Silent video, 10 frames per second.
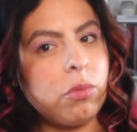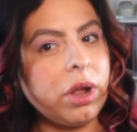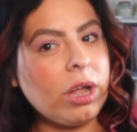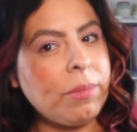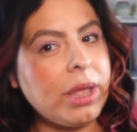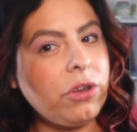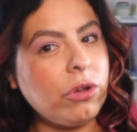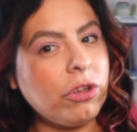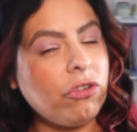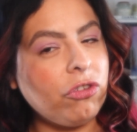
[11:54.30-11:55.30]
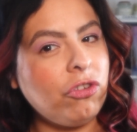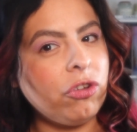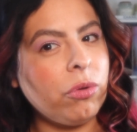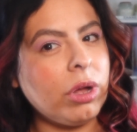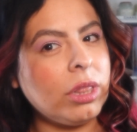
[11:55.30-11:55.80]
recommend you could just
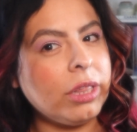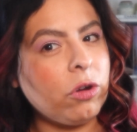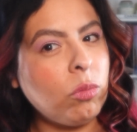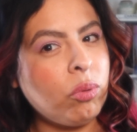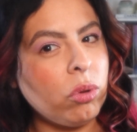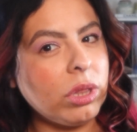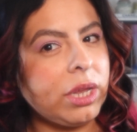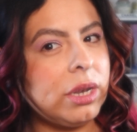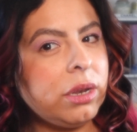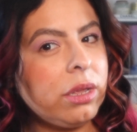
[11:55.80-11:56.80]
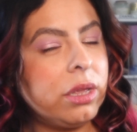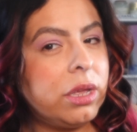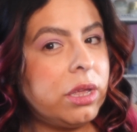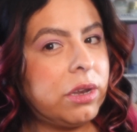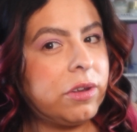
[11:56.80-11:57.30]
do a little pulling
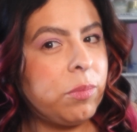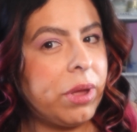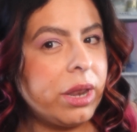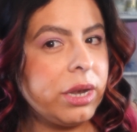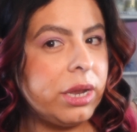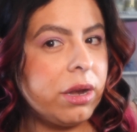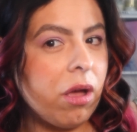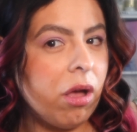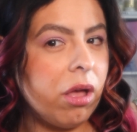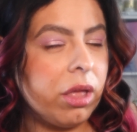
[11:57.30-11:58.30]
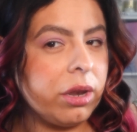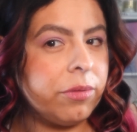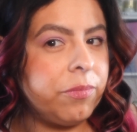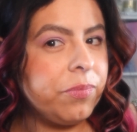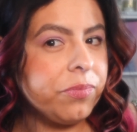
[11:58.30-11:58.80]
depending on